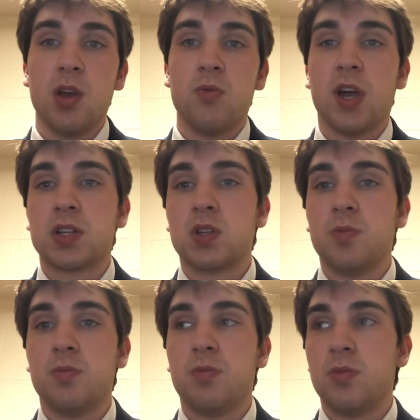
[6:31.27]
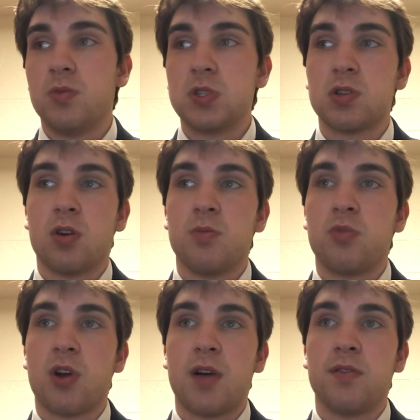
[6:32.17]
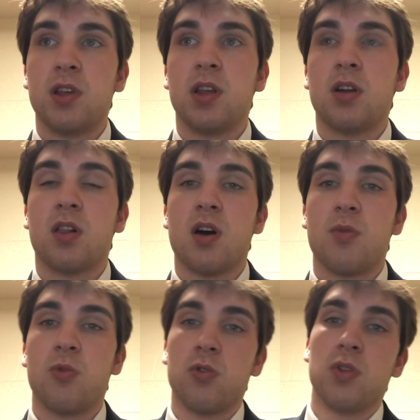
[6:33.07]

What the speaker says: we actually start profiting a lot more